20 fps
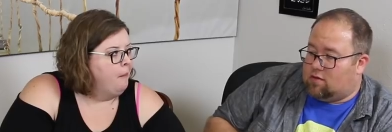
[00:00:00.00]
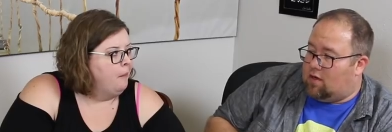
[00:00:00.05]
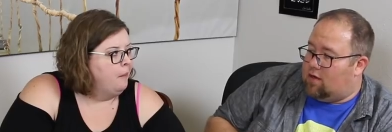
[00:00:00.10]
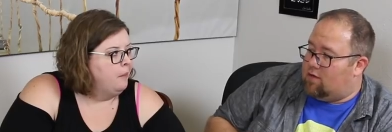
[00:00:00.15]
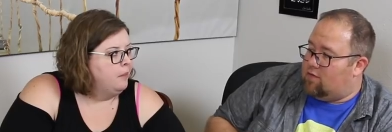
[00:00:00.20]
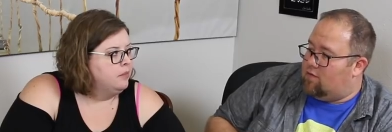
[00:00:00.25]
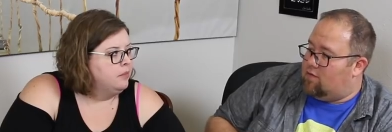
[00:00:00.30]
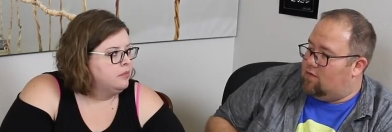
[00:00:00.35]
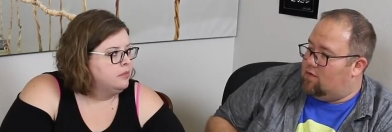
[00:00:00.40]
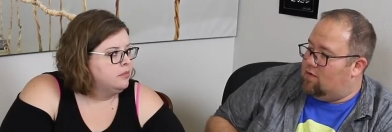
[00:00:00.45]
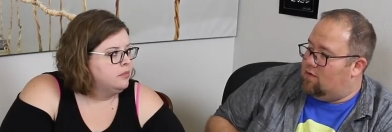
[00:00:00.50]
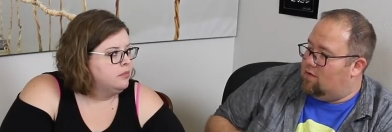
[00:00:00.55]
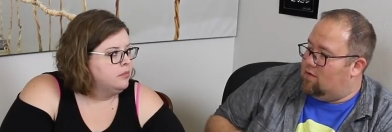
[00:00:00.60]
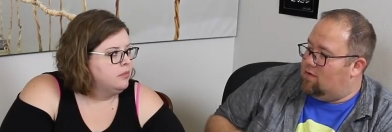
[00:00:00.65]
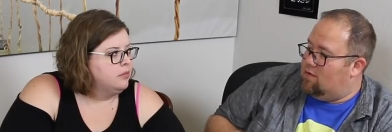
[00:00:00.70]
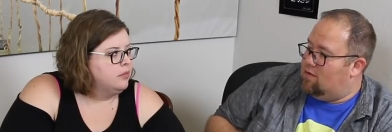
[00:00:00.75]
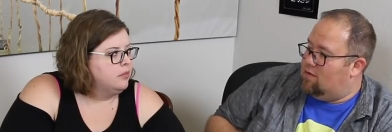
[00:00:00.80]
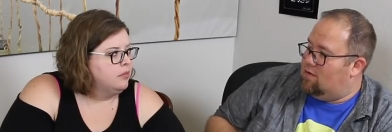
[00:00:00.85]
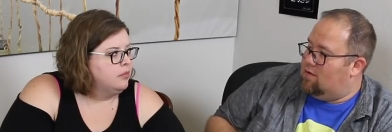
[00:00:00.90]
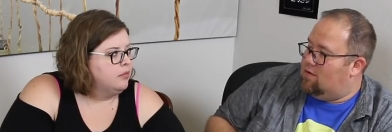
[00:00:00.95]
Speaker 1: alive.
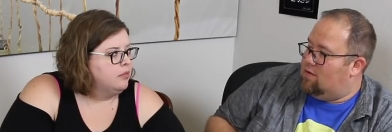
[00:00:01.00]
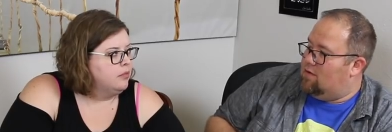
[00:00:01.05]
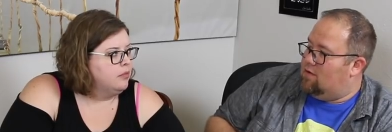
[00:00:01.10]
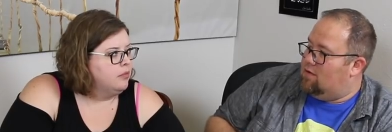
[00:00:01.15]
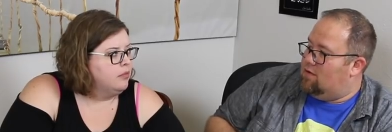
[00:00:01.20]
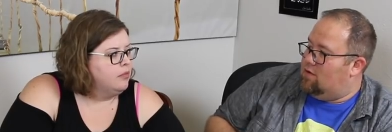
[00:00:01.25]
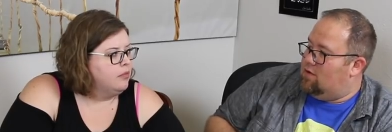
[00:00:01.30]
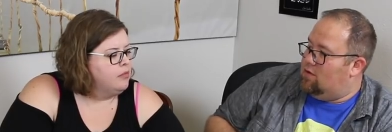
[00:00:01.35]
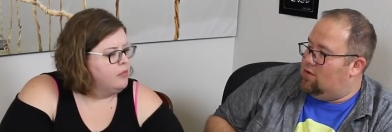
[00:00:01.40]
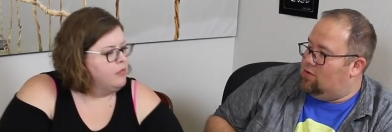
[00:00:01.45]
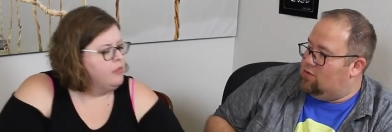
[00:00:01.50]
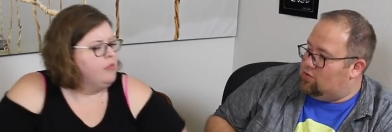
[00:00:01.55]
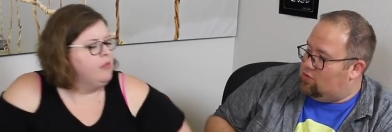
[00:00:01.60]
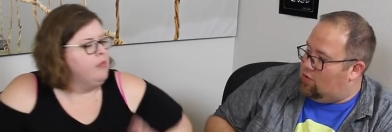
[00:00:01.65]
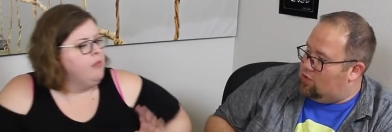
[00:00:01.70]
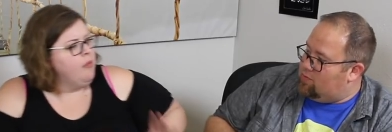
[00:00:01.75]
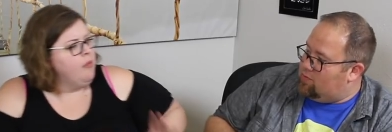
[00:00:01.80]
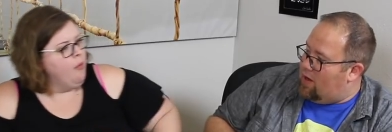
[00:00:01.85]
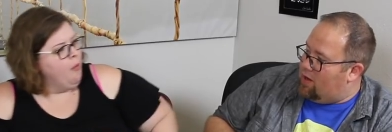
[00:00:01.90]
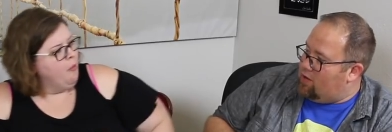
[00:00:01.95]

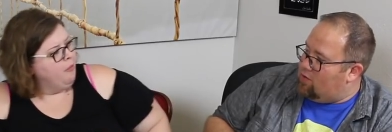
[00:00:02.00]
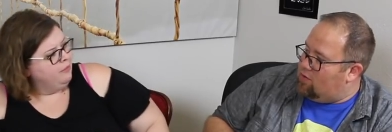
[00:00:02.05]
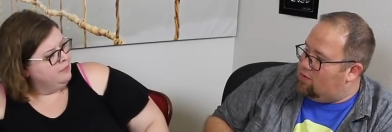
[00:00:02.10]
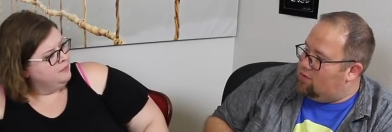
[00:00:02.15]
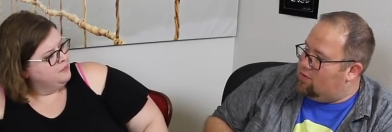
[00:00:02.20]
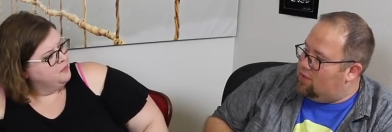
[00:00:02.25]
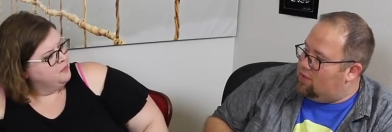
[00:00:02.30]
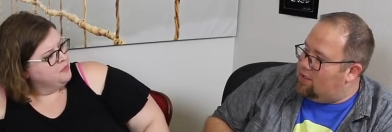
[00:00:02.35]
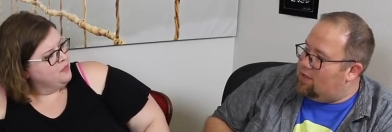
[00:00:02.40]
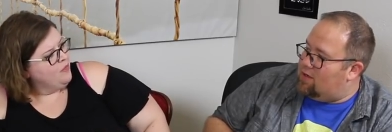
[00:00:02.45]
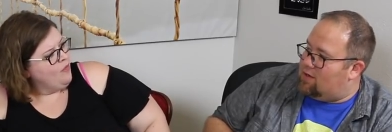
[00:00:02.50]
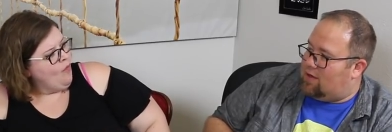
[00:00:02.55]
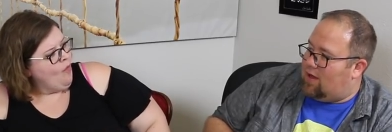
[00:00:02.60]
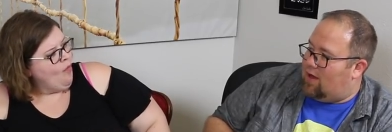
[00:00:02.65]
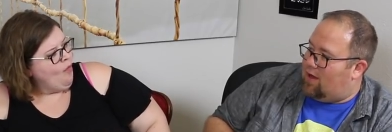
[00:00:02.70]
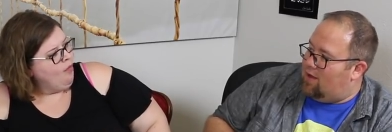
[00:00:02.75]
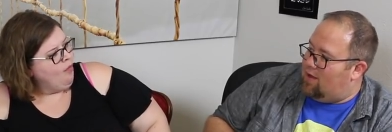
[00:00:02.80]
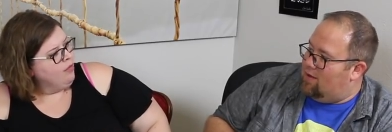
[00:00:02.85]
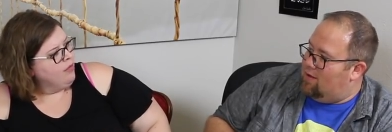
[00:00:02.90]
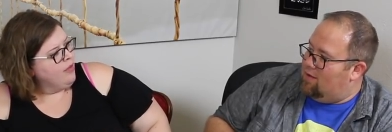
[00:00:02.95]
Speaker 2: George Michael? He didn't
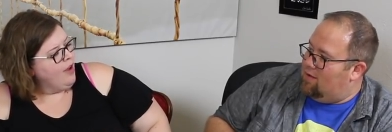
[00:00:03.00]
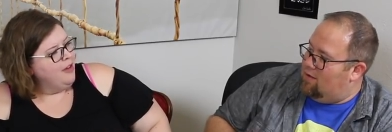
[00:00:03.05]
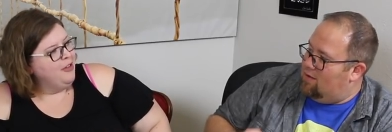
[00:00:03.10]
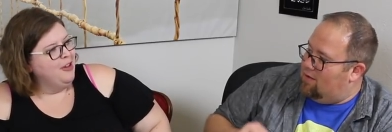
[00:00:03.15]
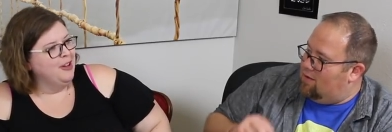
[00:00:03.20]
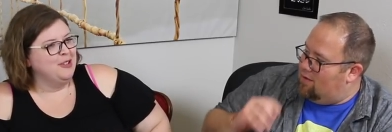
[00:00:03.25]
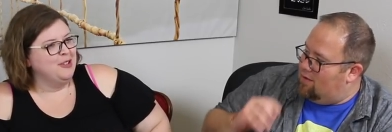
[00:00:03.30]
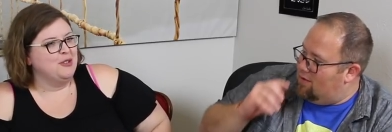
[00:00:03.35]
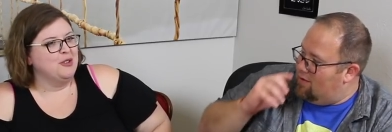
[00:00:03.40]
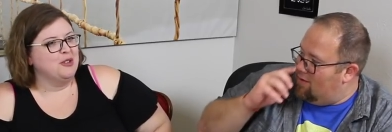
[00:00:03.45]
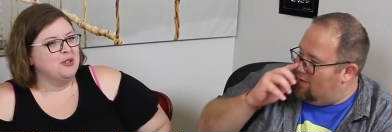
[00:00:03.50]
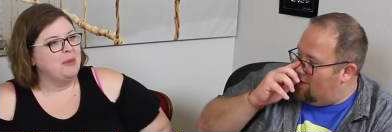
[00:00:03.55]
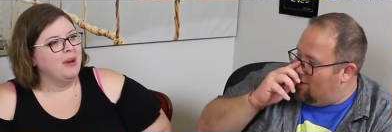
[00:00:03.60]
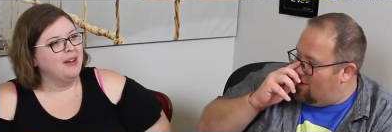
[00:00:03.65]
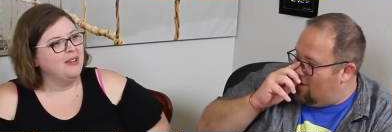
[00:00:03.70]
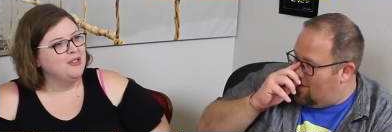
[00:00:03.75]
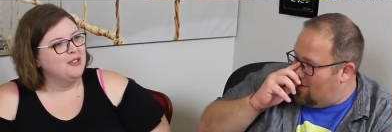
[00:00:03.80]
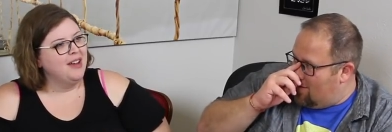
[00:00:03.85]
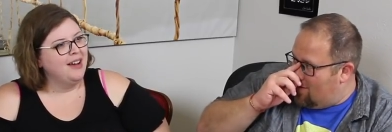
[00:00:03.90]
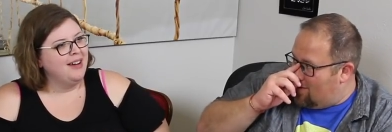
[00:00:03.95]
die.
Speaker 1: George
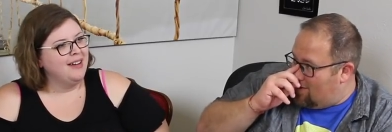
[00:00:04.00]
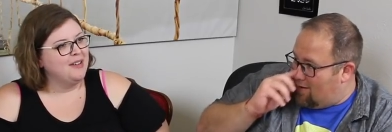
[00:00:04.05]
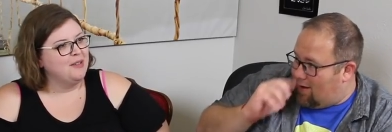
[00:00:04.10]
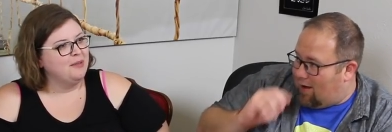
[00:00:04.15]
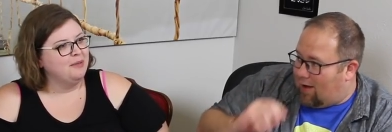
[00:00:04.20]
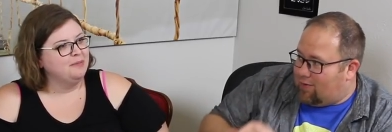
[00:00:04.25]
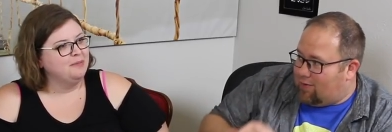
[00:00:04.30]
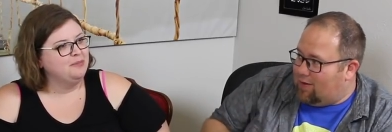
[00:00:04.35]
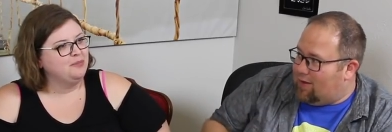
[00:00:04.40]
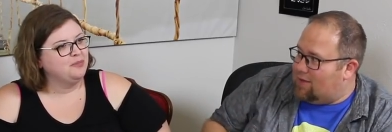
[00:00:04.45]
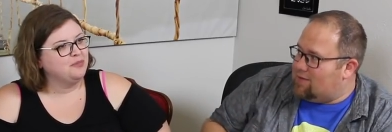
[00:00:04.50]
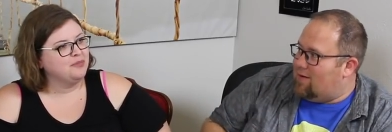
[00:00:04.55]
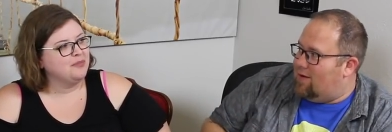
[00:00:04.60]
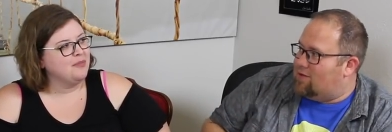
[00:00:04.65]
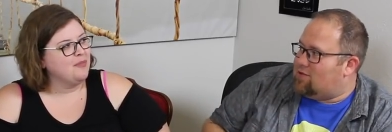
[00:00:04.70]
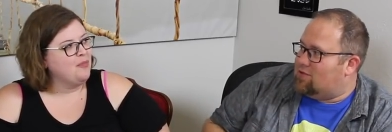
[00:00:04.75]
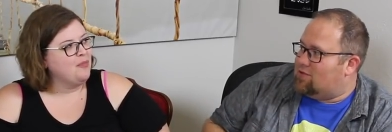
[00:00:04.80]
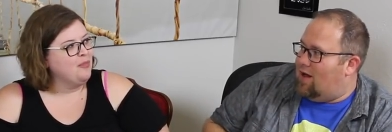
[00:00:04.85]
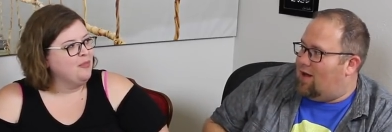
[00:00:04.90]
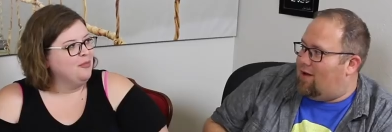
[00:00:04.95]
Michael died.
Speaker 2: I think he's
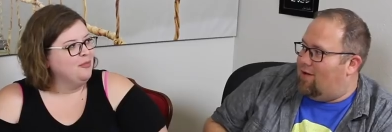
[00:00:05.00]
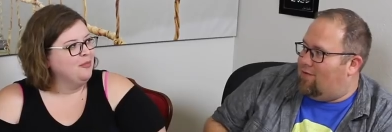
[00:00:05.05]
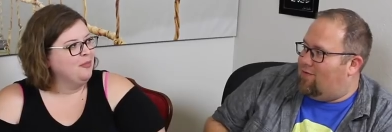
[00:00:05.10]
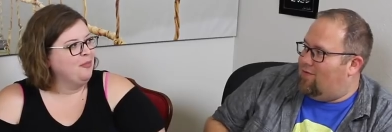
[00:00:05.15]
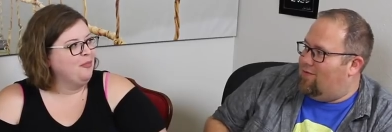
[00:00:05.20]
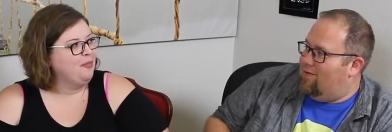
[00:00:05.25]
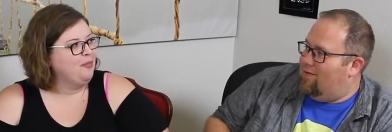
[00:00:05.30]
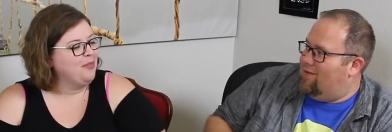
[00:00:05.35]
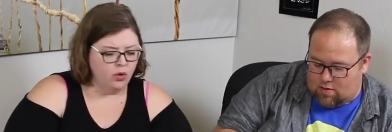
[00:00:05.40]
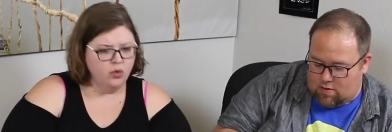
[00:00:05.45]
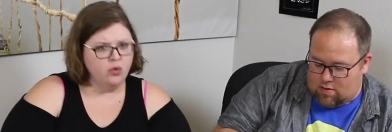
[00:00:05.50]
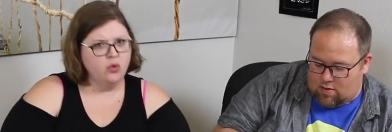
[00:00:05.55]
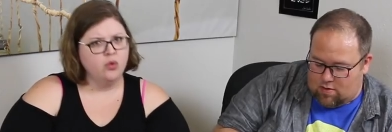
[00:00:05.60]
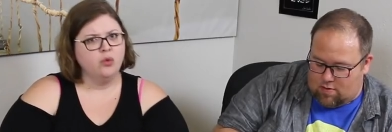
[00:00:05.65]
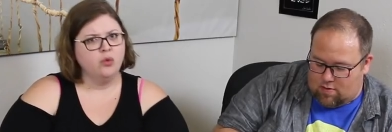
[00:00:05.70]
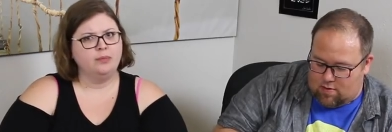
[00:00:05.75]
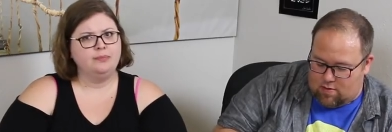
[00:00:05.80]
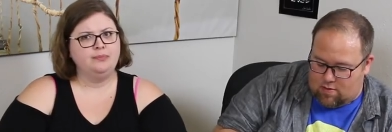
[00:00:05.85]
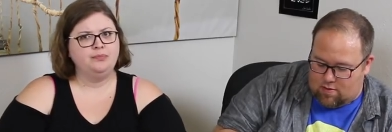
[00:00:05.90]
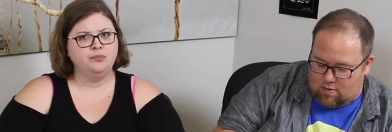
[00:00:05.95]
actually alive.
Speaker 1: Ooh,
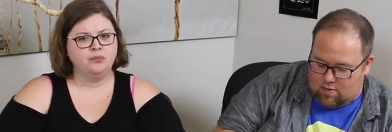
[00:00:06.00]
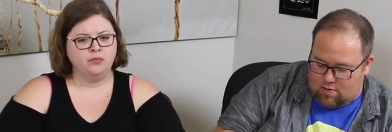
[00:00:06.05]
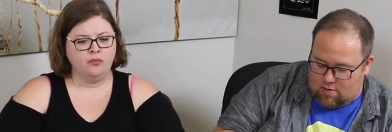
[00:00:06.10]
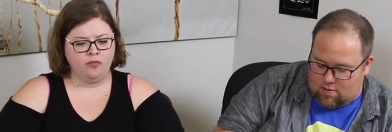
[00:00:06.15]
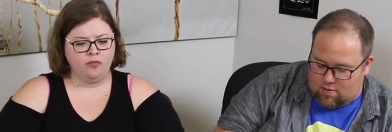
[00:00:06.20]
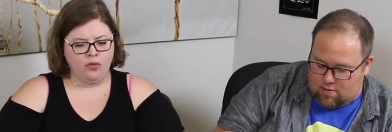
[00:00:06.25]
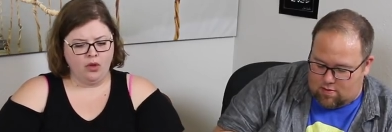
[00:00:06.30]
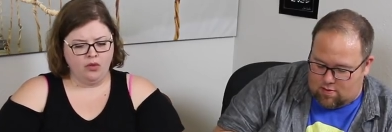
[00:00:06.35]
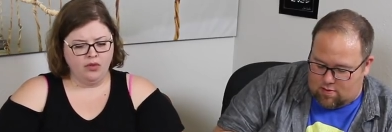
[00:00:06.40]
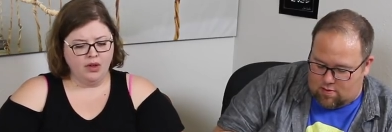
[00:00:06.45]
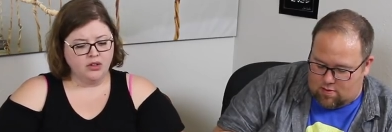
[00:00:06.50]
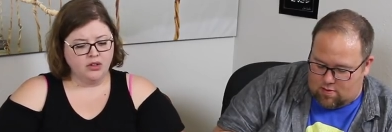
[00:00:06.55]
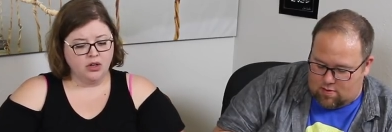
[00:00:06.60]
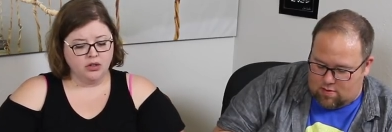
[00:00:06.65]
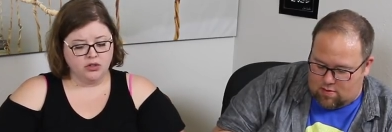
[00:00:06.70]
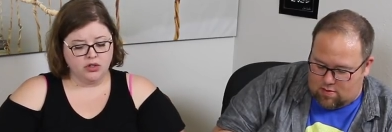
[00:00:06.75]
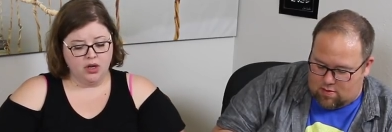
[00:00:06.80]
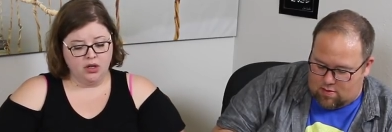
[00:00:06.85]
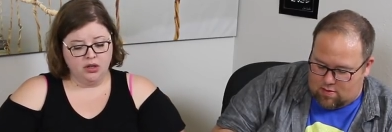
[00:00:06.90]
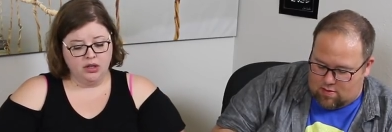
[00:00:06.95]
that
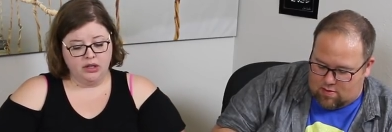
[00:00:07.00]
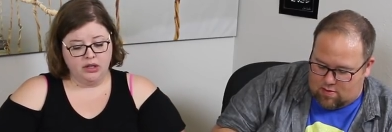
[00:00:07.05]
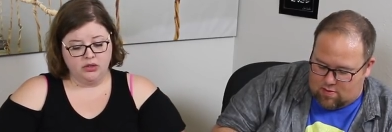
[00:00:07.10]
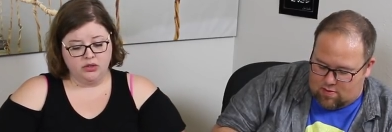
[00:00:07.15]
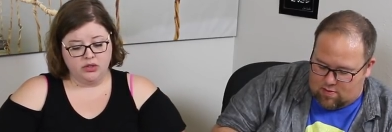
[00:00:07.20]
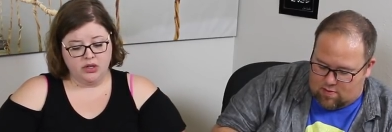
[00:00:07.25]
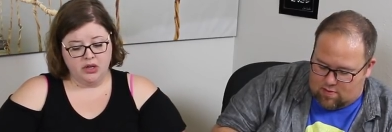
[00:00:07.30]
dark chocolate is